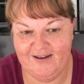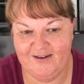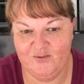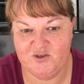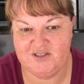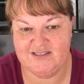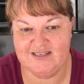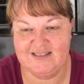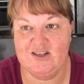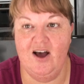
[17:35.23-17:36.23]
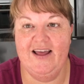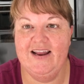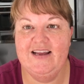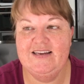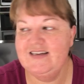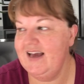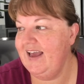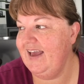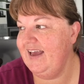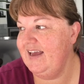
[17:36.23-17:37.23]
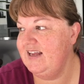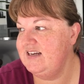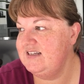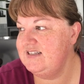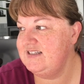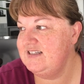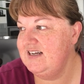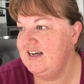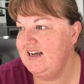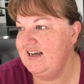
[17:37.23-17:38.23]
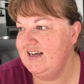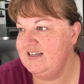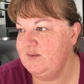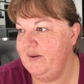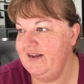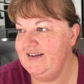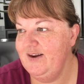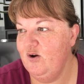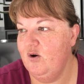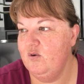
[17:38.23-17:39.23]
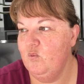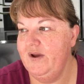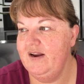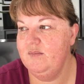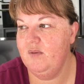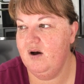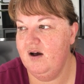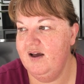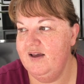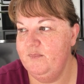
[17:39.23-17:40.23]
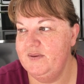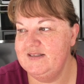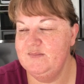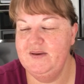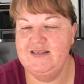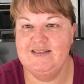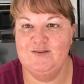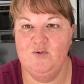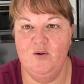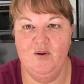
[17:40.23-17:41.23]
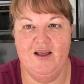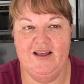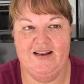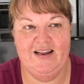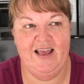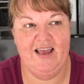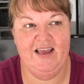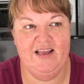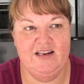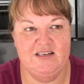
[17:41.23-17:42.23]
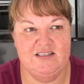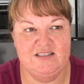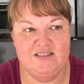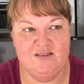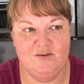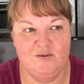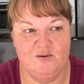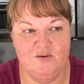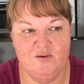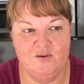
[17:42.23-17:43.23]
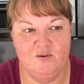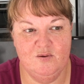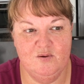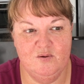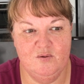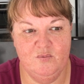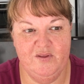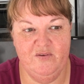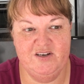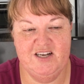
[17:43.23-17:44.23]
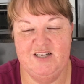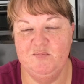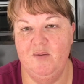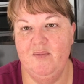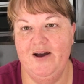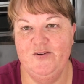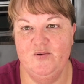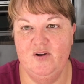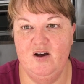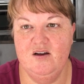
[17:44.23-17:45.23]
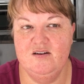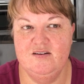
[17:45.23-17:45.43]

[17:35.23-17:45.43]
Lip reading: Which is exciting, and depending on when my bits and pieces roll in and whether I change my mind or not,